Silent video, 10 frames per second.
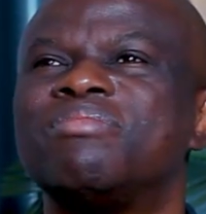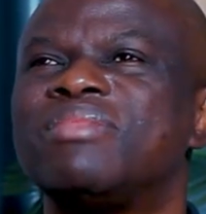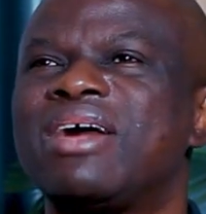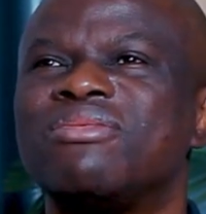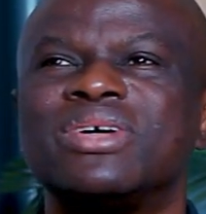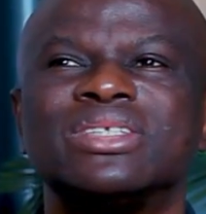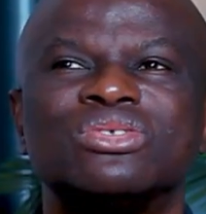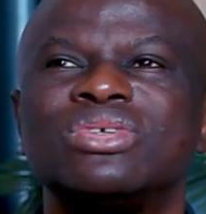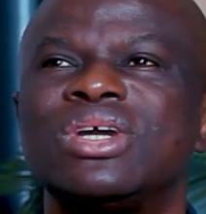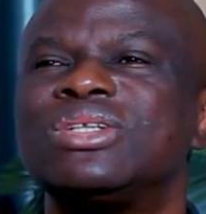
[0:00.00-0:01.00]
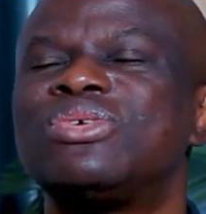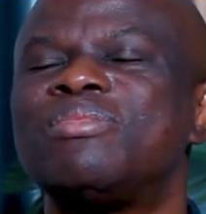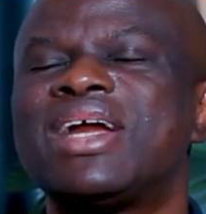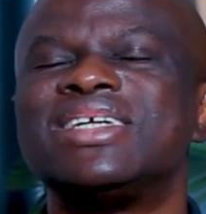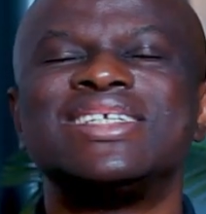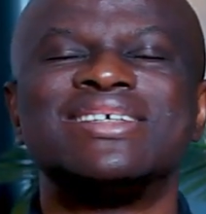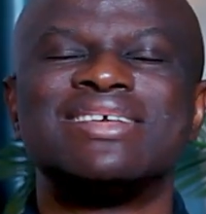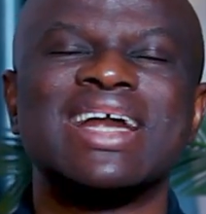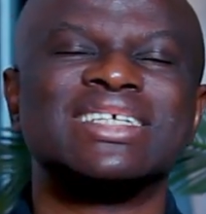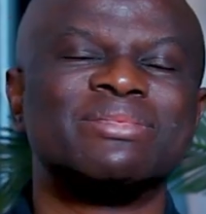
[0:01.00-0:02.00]
I want to marry the
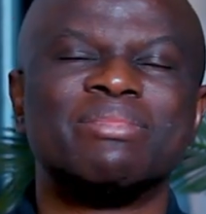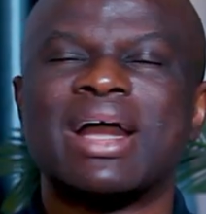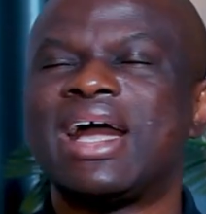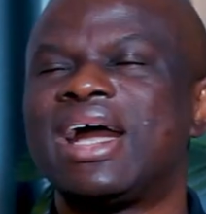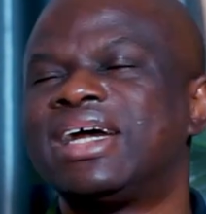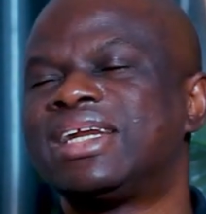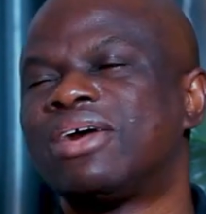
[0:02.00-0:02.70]
right man.